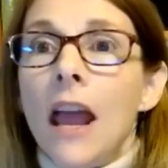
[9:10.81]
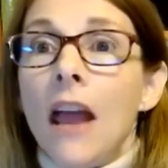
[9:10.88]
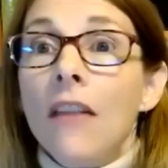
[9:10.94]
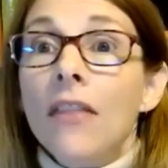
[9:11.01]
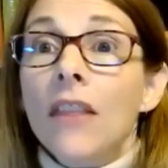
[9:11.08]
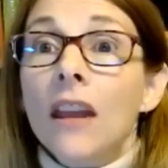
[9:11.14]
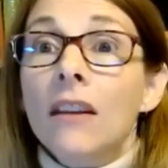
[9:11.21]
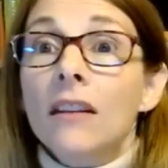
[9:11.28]

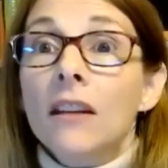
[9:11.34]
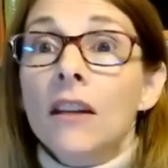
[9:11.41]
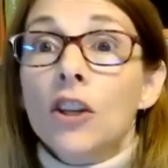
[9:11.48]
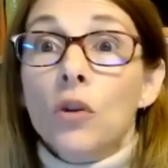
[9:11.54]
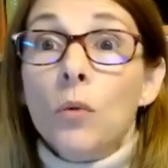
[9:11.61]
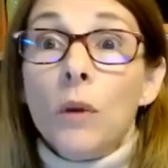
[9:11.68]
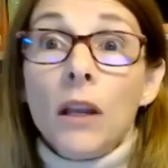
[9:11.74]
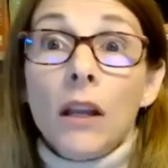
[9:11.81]
and then
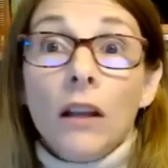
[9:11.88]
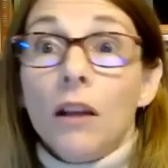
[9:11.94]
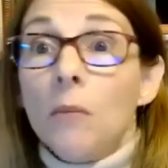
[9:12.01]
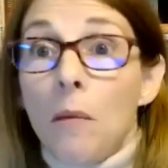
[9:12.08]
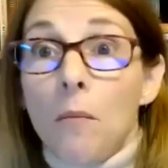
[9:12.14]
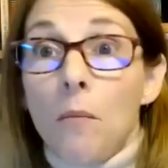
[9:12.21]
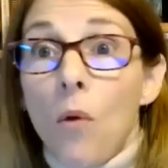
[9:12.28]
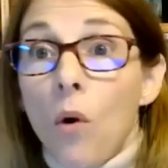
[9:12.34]
tweak it a little
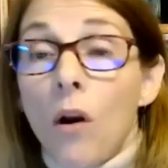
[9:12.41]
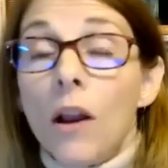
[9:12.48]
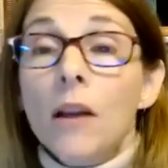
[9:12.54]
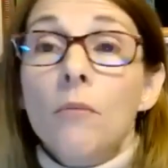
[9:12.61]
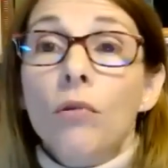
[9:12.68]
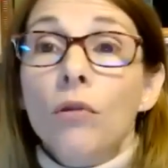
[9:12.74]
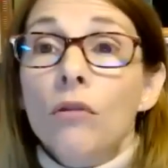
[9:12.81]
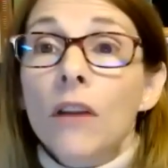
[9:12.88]
bit more and
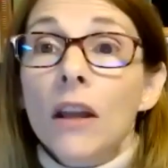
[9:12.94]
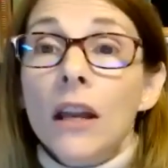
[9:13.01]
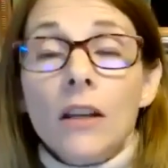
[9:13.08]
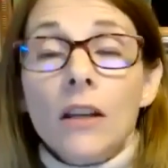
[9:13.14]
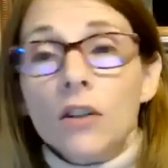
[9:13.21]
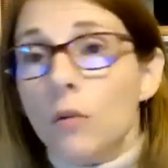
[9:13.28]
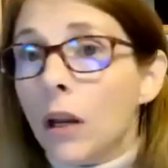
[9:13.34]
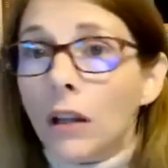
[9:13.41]
improve it
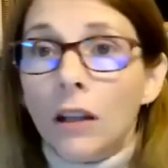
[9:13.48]
and tweak